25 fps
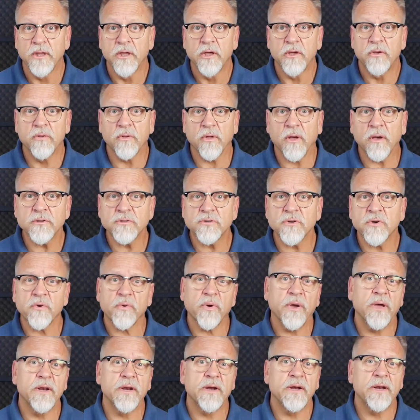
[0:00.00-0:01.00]
You'll also
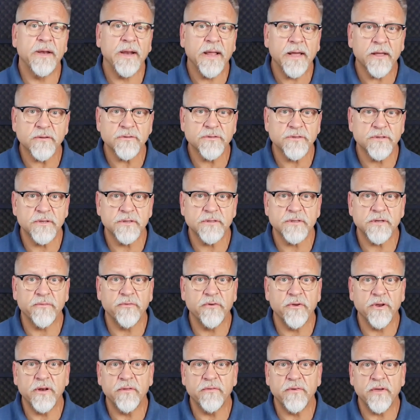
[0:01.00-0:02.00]
create an analysis of
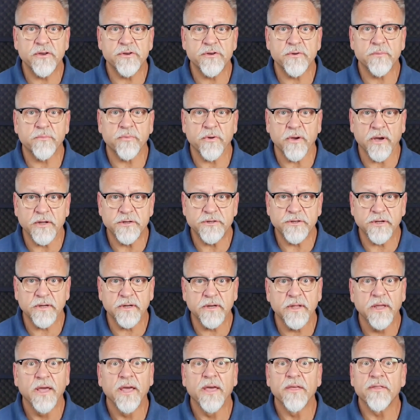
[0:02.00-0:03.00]
your innovation
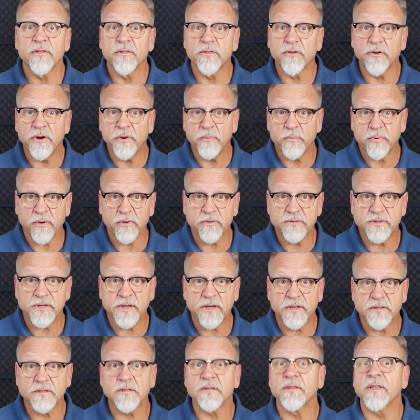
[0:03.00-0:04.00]
project, the learning
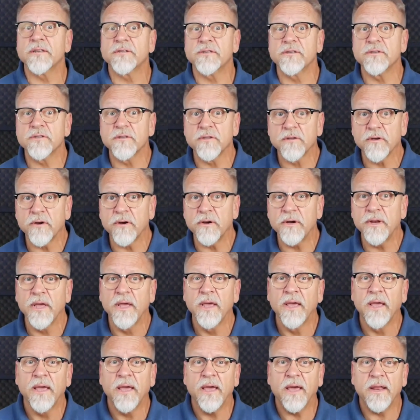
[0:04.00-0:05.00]
process, the lessons learned,
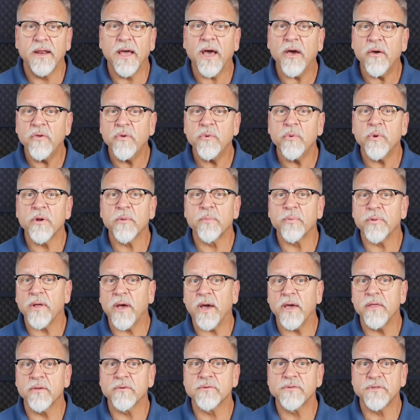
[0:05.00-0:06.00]
and how you would
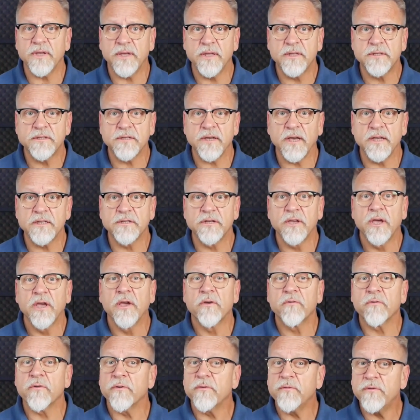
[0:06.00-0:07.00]
apply those insights
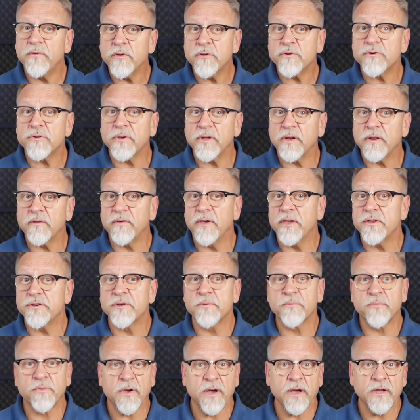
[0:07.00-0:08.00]
for future
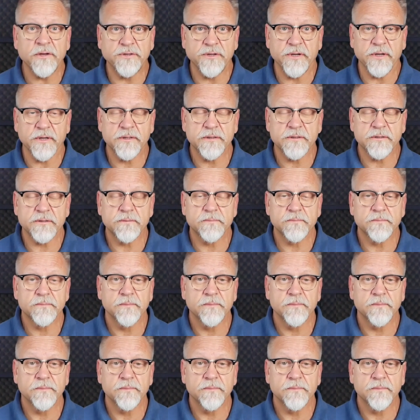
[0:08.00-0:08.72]
innovation projects.